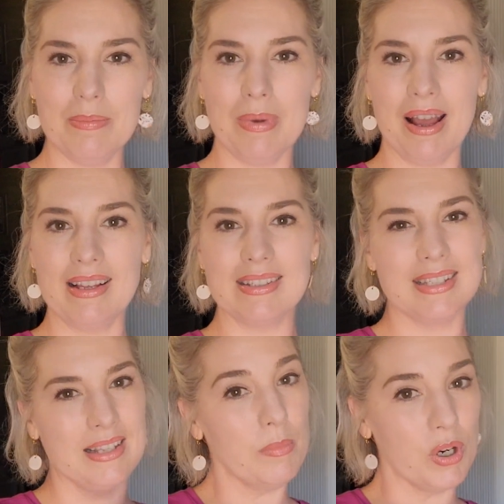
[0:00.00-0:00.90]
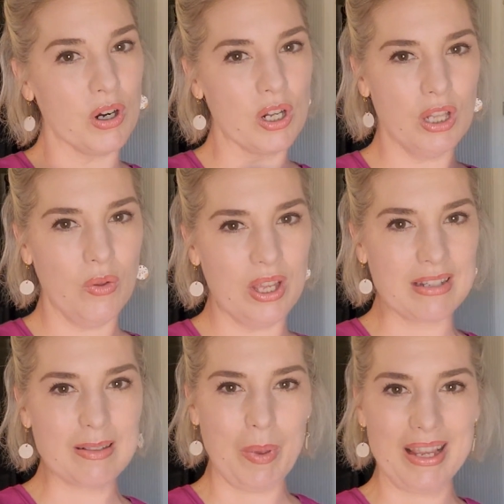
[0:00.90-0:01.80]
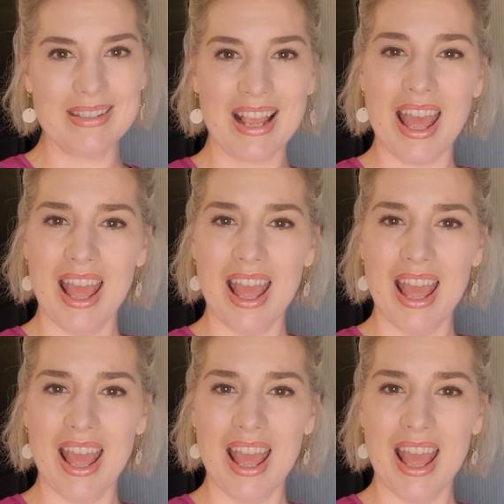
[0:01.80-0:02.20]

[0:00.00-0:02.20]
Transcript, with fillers: my summer clothing space,